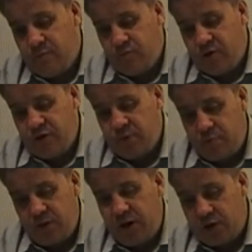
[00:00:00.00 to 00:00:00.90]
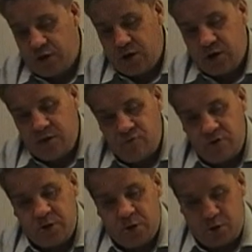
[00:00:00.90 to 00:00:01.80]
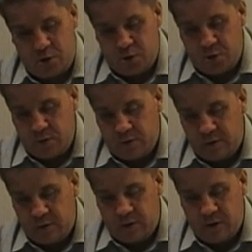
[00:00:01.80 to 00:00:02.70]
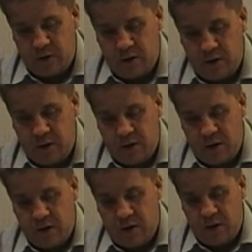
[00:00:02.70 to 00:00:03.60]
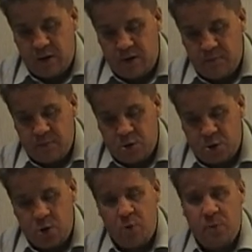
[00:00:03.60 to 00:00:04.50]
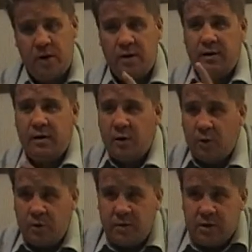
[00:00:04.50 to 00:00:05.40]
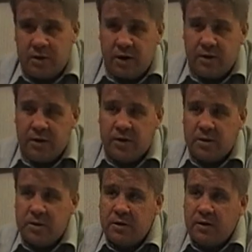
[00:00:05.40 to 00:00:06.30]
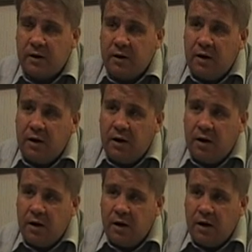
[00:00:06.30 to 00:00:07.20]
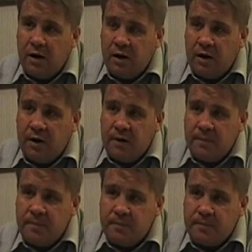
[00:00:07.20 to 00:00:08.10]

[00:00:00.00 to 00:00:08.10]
recent PhD research has shown that a lot of these hadiths were